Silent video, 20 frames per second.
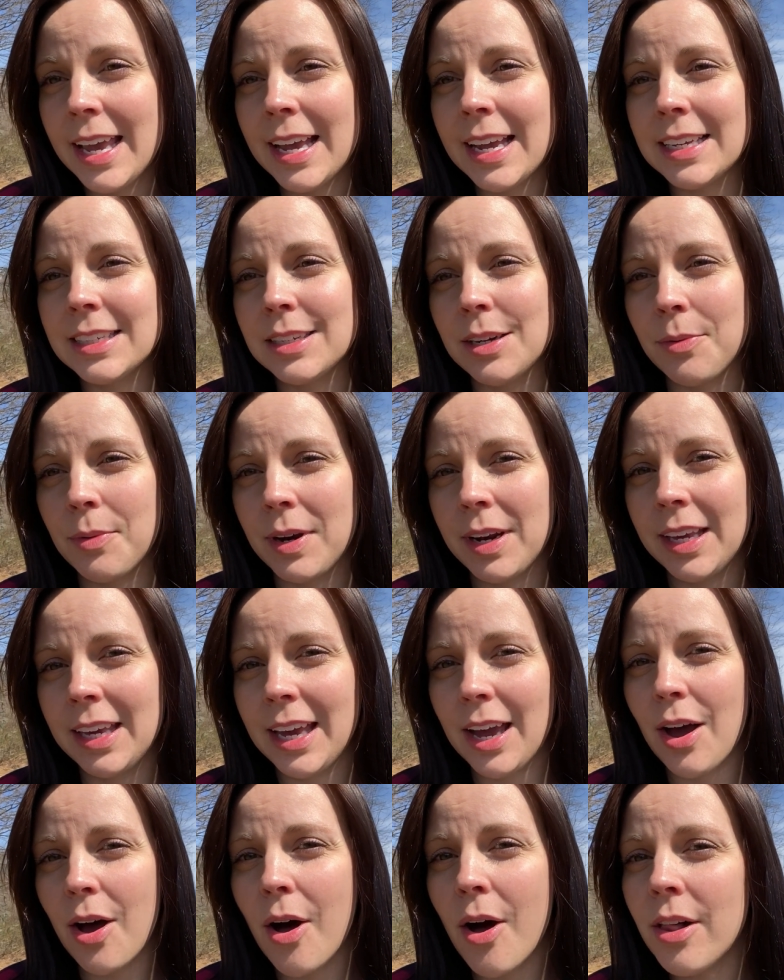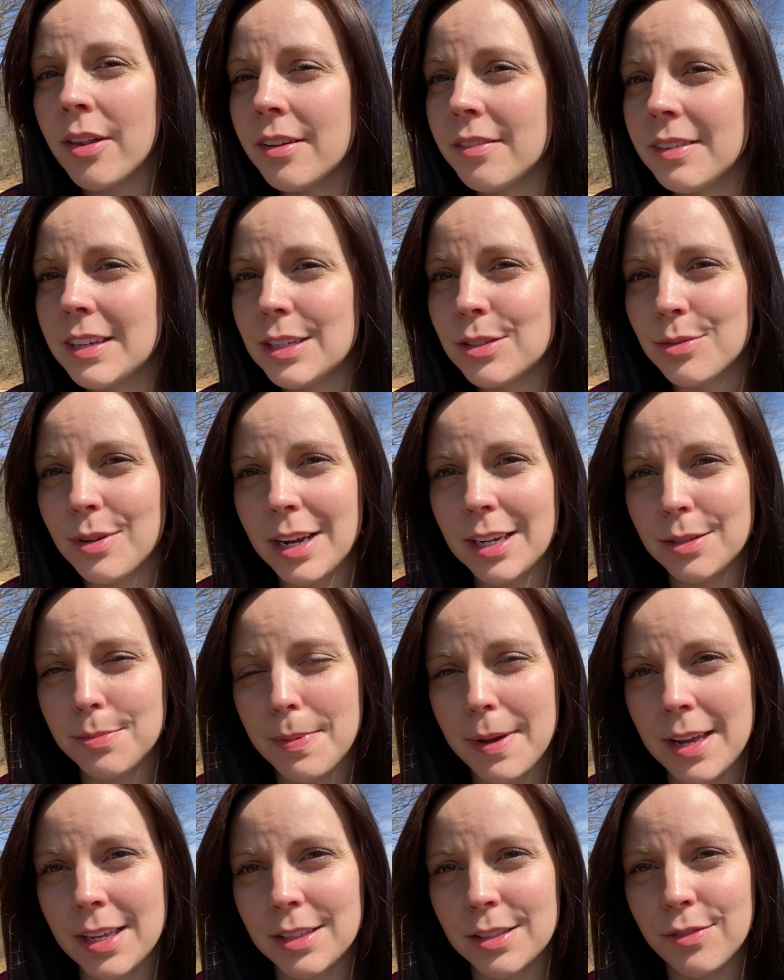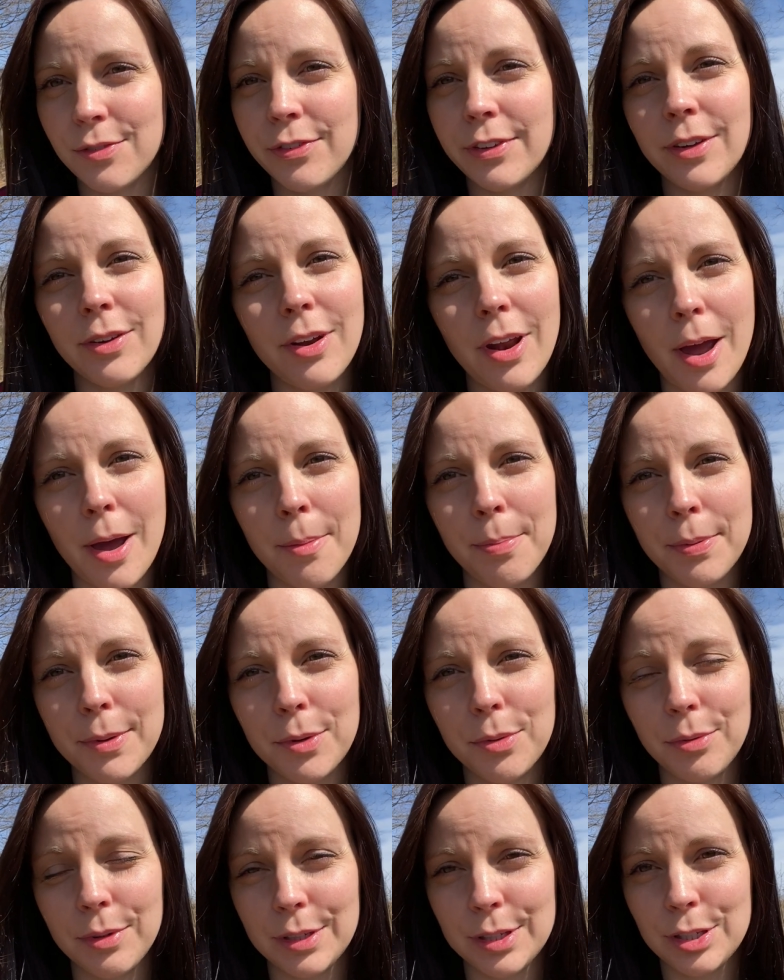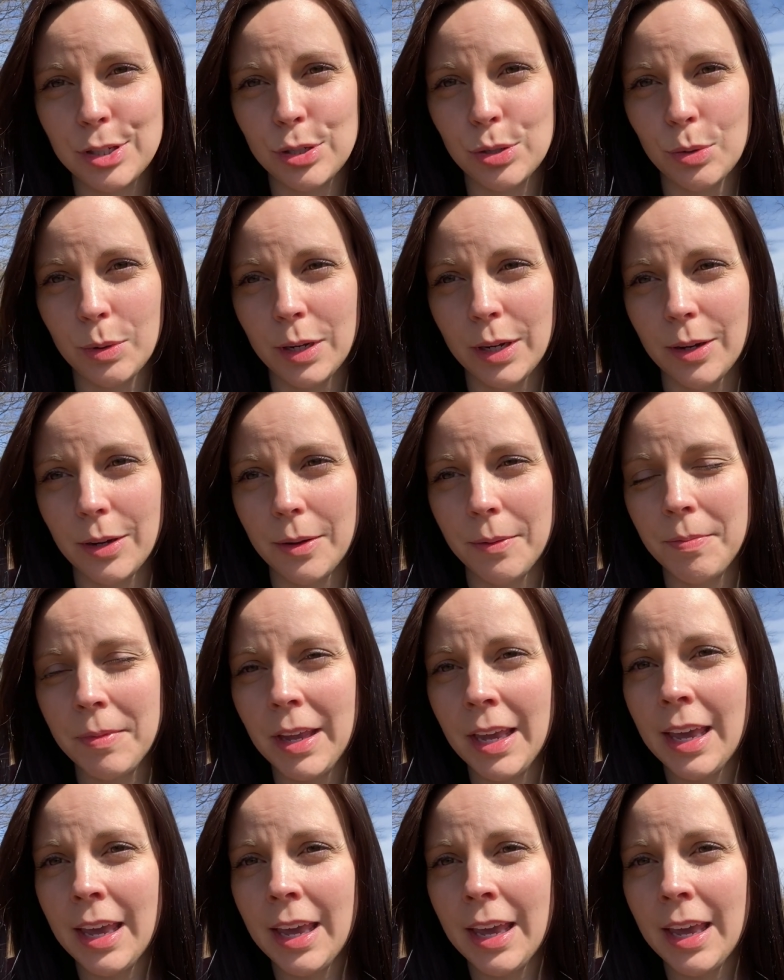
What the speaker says: is I want to get all of these raised beds filled up with soil.